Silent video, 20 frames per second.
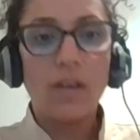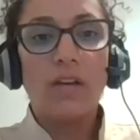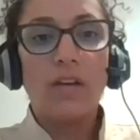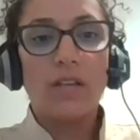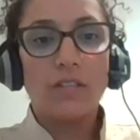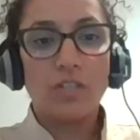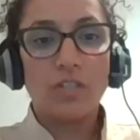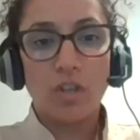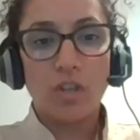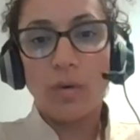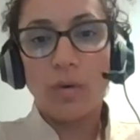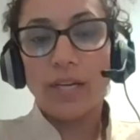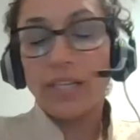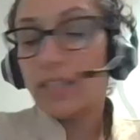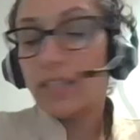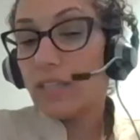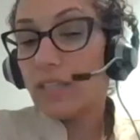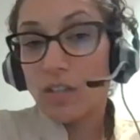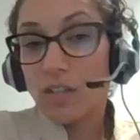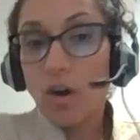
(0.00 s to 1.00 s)
So it
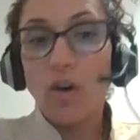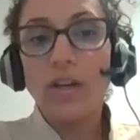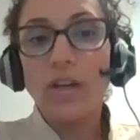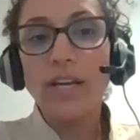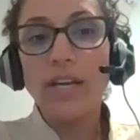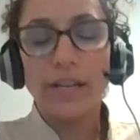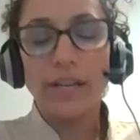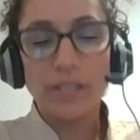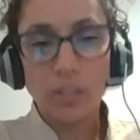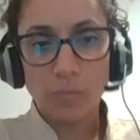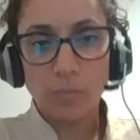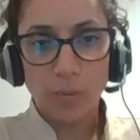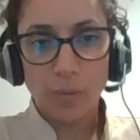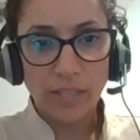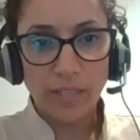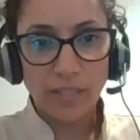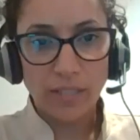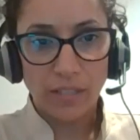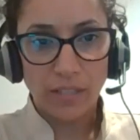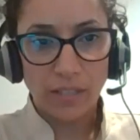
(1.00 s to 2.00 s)
is only
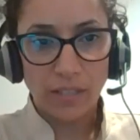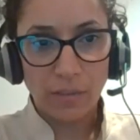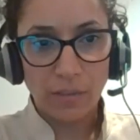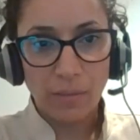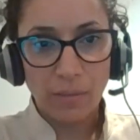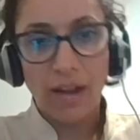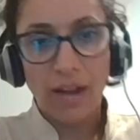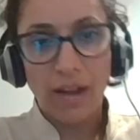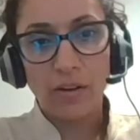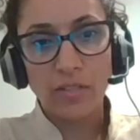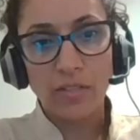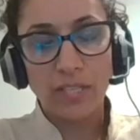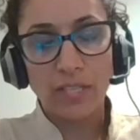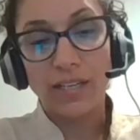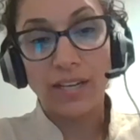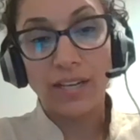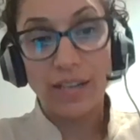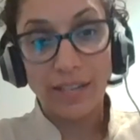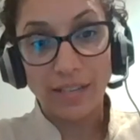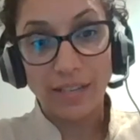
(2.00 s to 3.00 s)
expressed in the
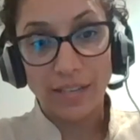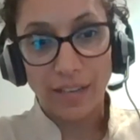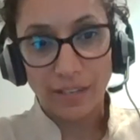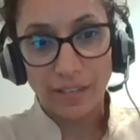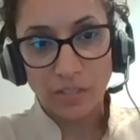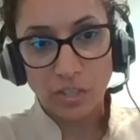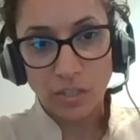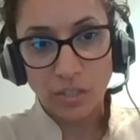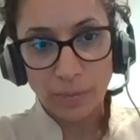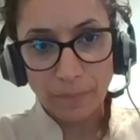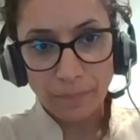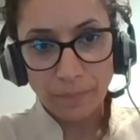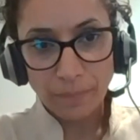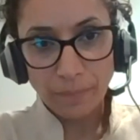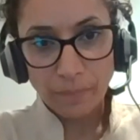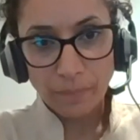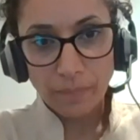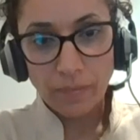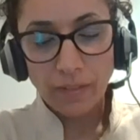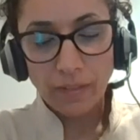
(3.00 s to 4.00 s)
melanocyte lineage,
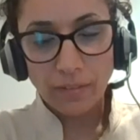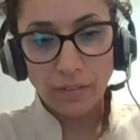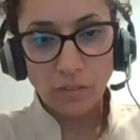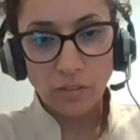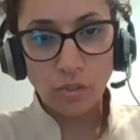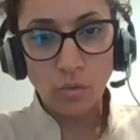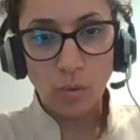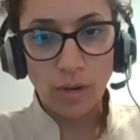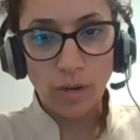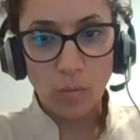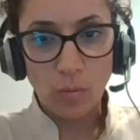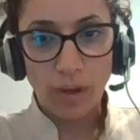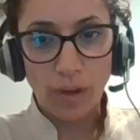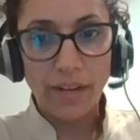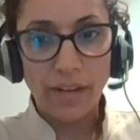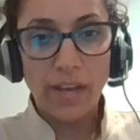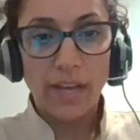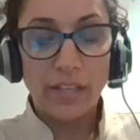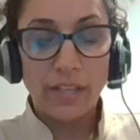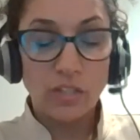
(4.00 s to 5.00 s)
the
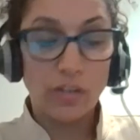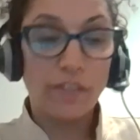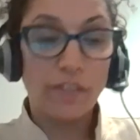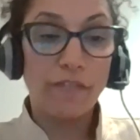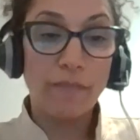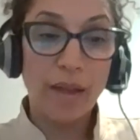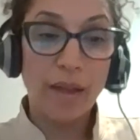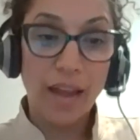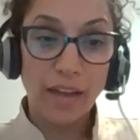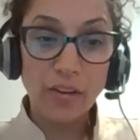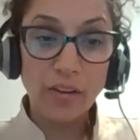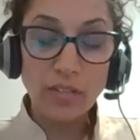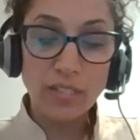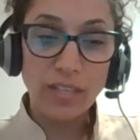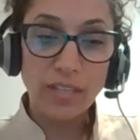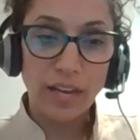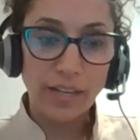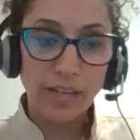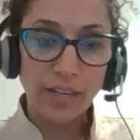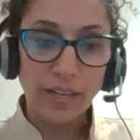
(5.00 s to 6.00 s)
211. So if
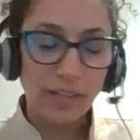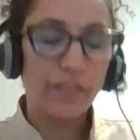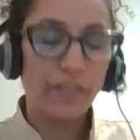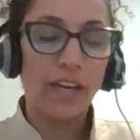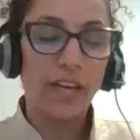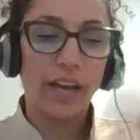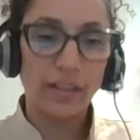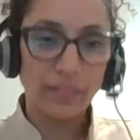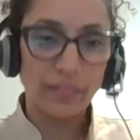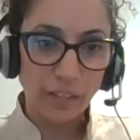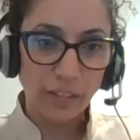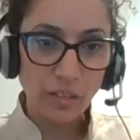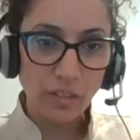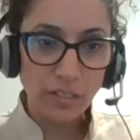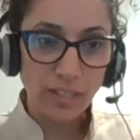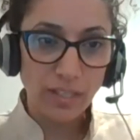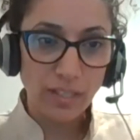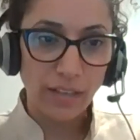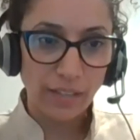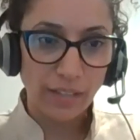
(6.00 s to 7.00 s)
melanocyte, if
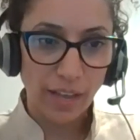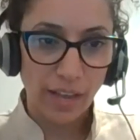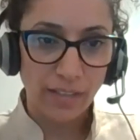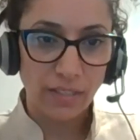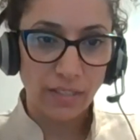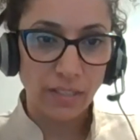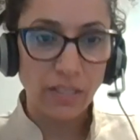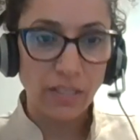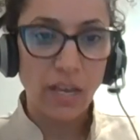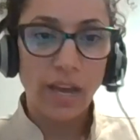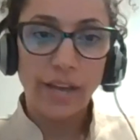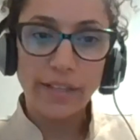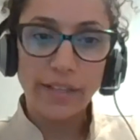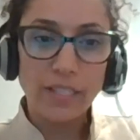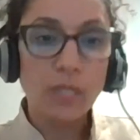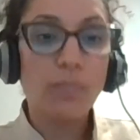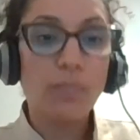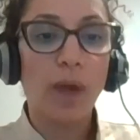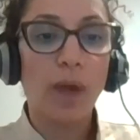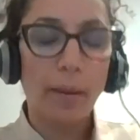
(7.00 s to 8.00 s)
keratinocyte has it,
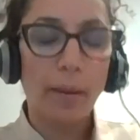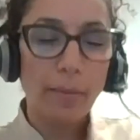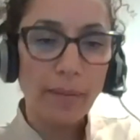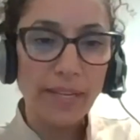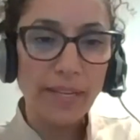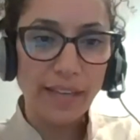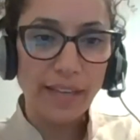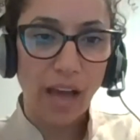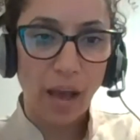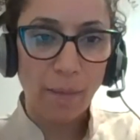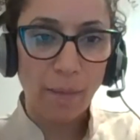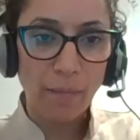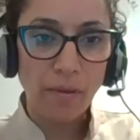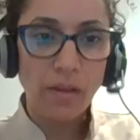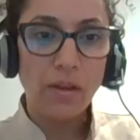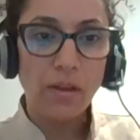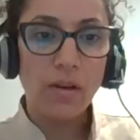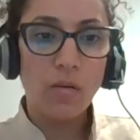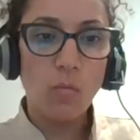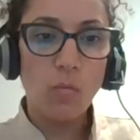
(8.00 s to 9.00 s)
it's probably come
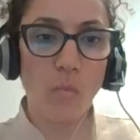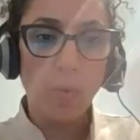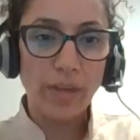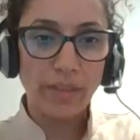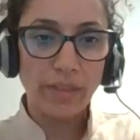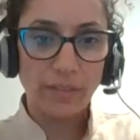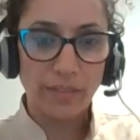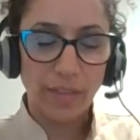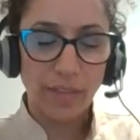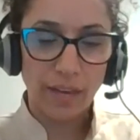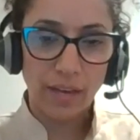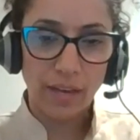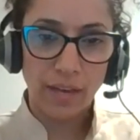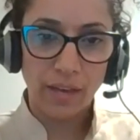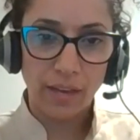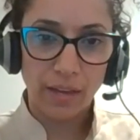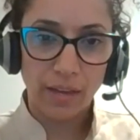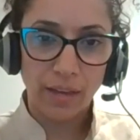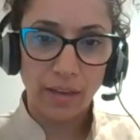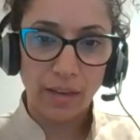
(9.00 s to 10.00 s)
with
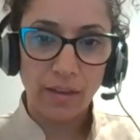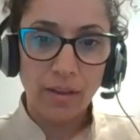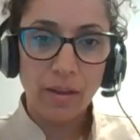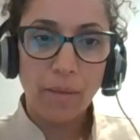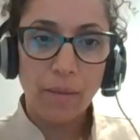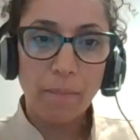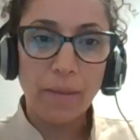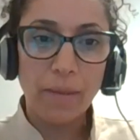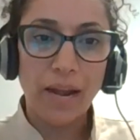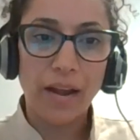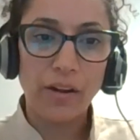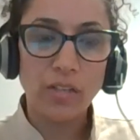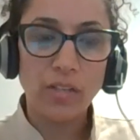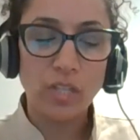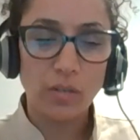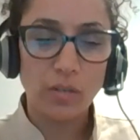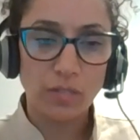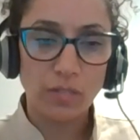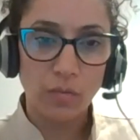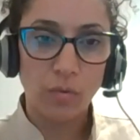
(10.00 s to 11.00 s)
the
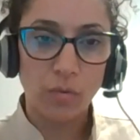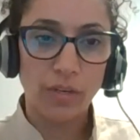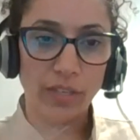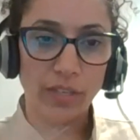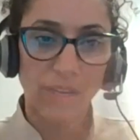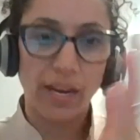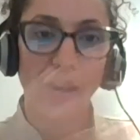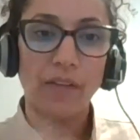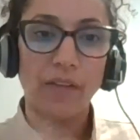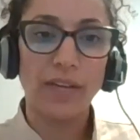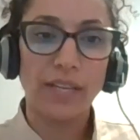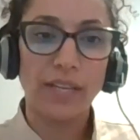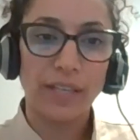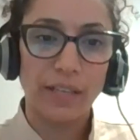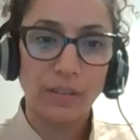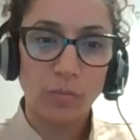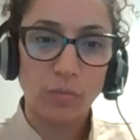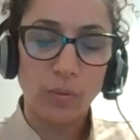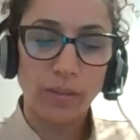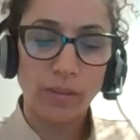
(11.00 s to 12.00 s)
melanosomes that were carrying
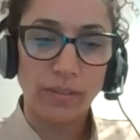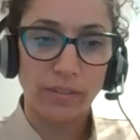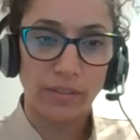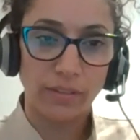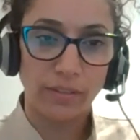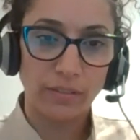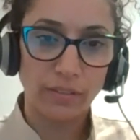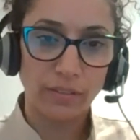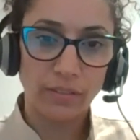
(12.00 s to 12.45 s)
it with it.